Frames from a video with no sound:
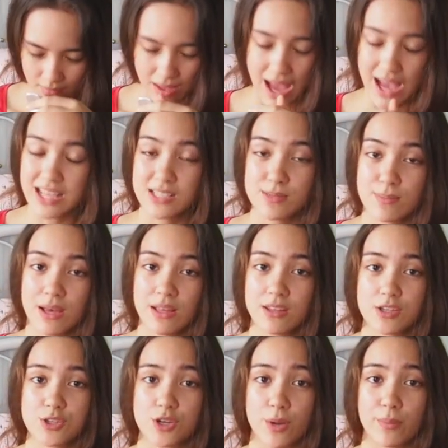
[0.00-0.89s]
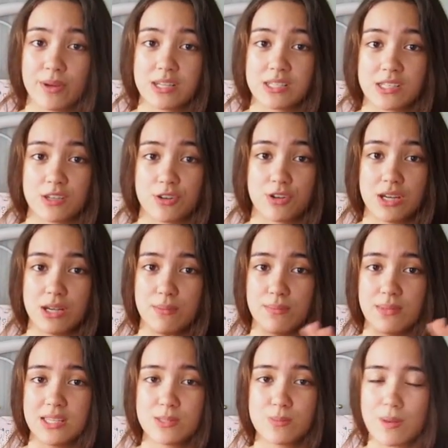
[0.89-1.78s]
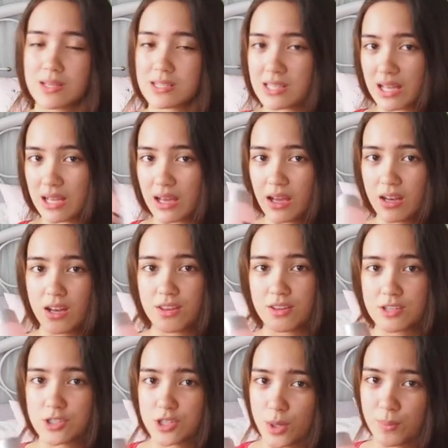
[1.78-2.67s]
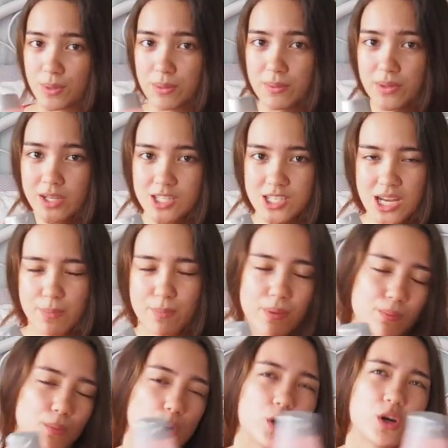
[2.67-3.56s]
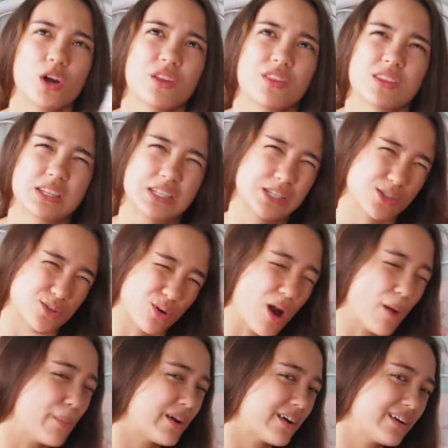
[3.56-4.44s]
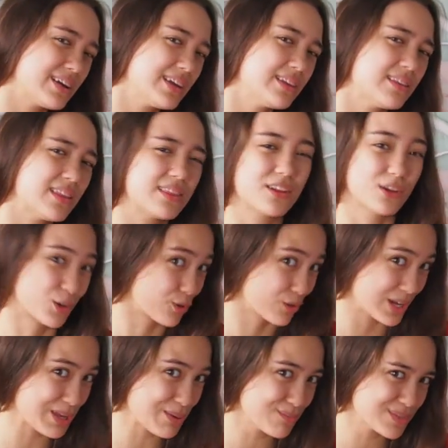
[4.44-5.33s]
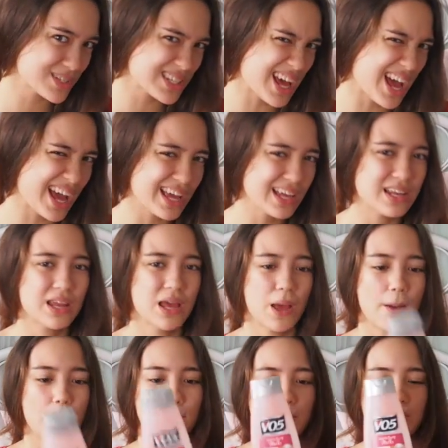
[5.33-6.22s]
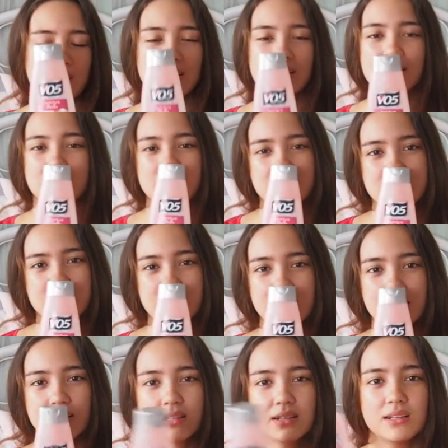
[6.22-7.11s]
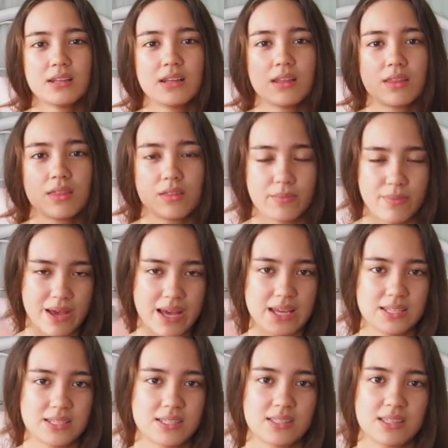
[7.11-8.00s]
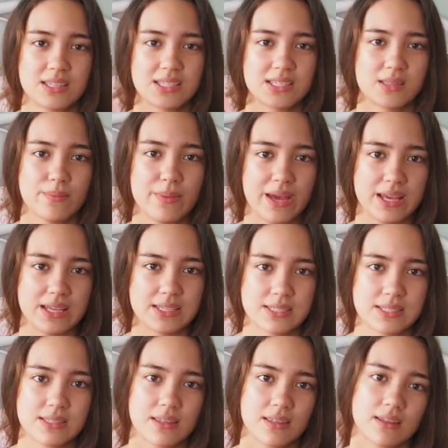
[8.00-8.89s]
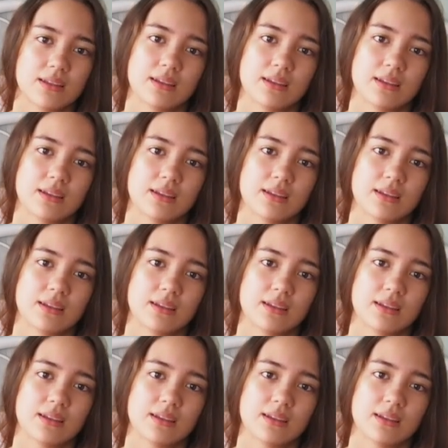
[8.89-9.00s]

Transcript: I smell the strawberries and cream. This smells like another strawberry milkshake, but more on the strawberry than the cream side, but still the best. This is the best.